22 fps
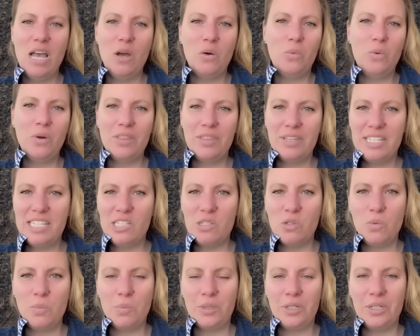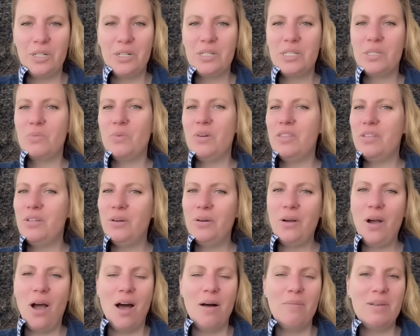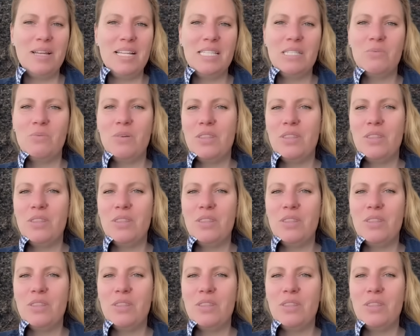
with the supers, with your comments,